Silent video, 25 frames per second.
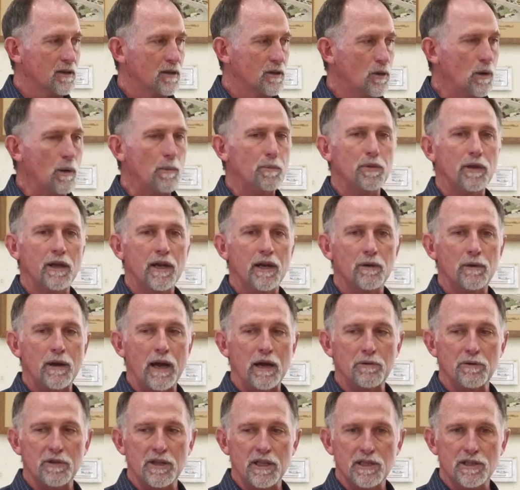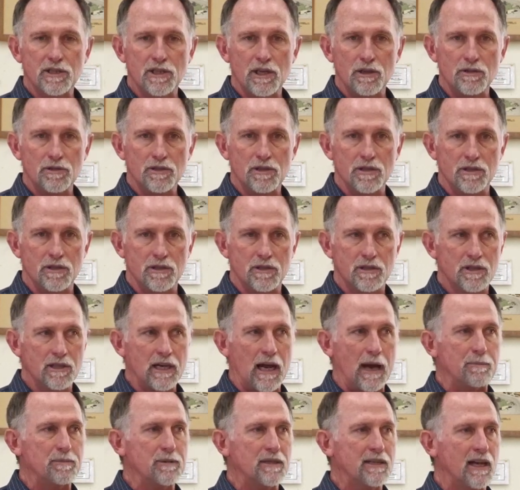Quit playing around with excuses.
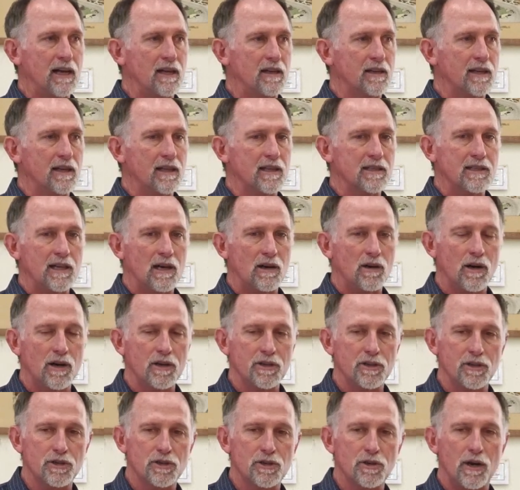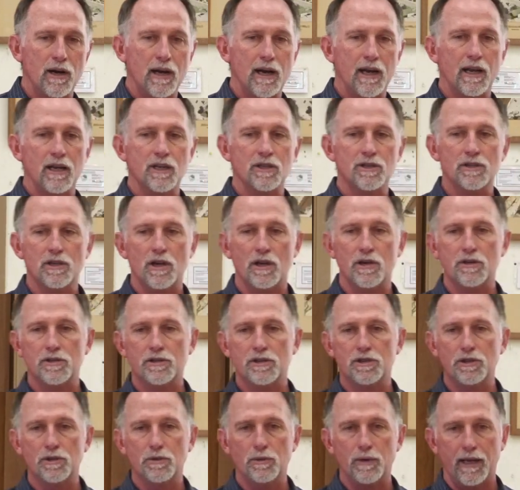Stop telling us how hard you're trying and
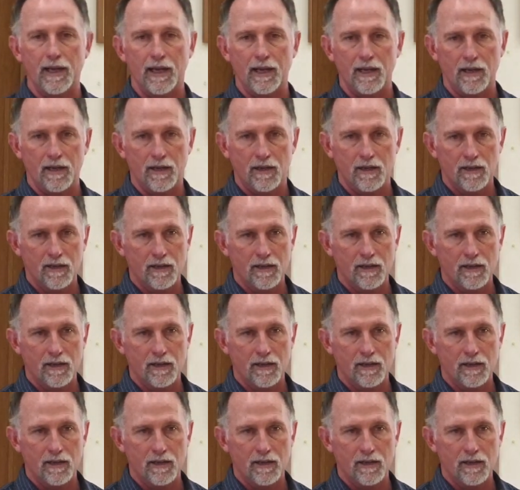start doing.